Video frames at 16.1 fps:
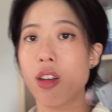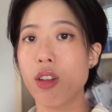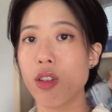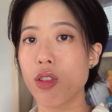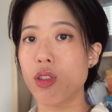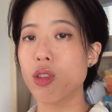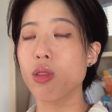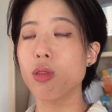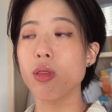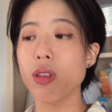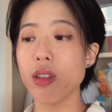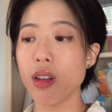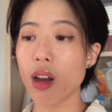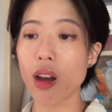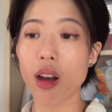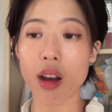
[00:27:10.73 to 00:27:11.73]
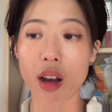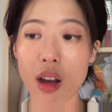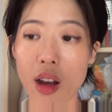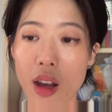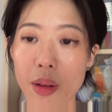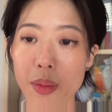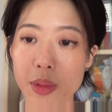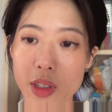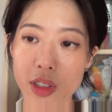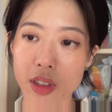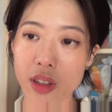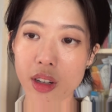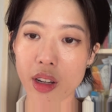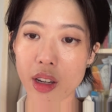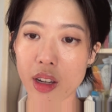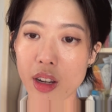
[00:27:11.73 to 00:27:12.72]
So yeah, I'm just
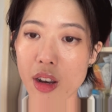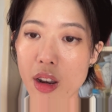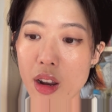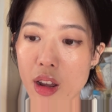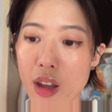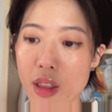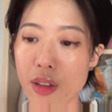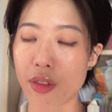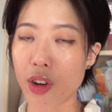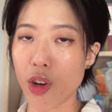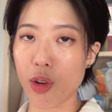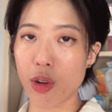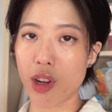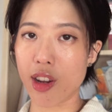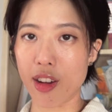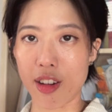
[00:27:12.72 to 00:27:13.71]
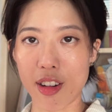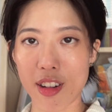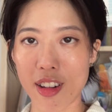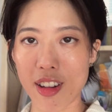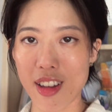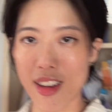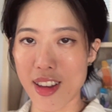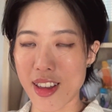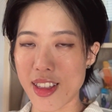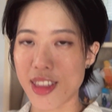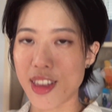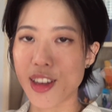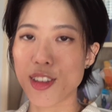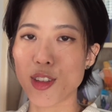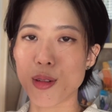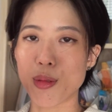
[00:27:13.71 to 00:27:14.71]
gonna end the video here.
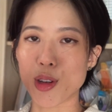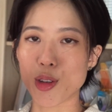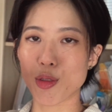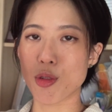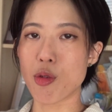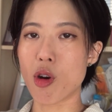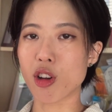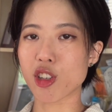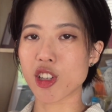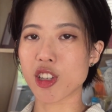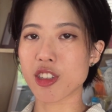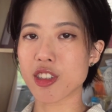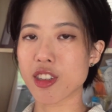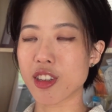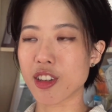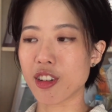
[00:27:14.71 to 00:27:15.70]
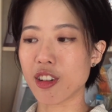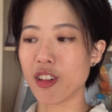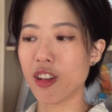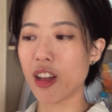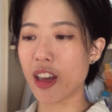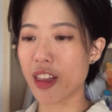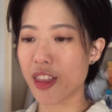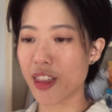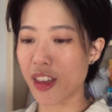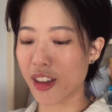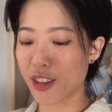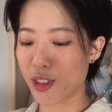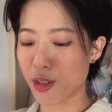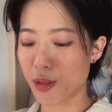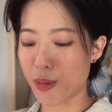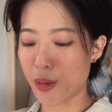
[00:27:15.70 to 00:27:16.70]
Thanks so much for watching still, and
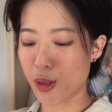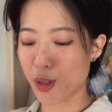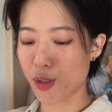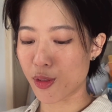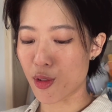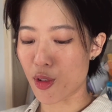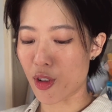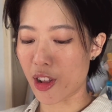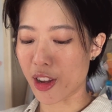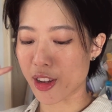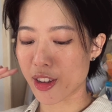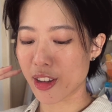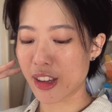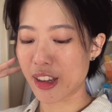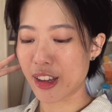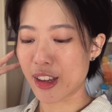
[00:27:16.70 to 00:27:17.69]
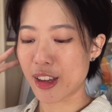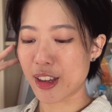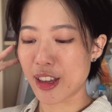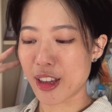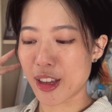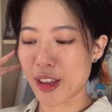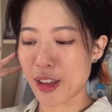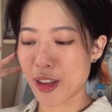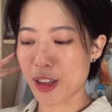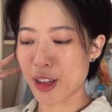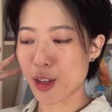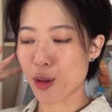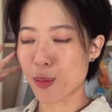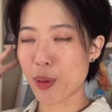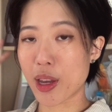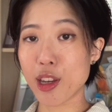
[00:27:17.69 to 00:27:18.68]
thanks so much for like
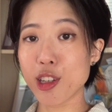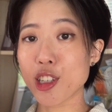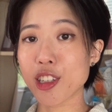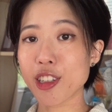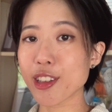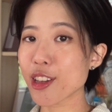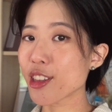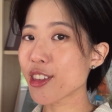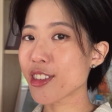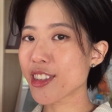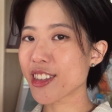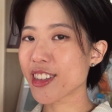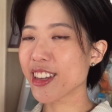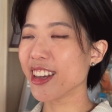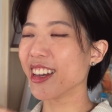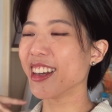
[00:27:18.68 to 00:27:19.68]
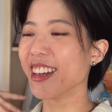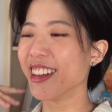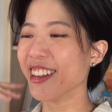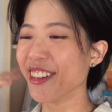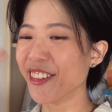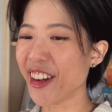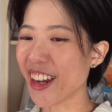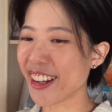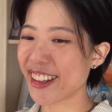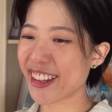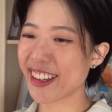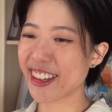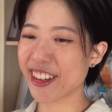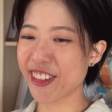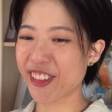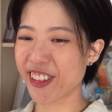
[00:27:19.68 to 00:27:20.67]
your patience in
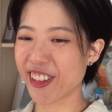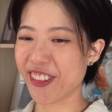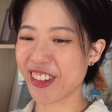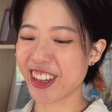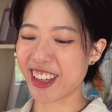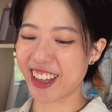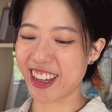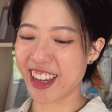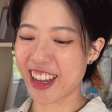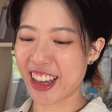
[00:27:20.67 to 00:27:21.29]
waiting for me.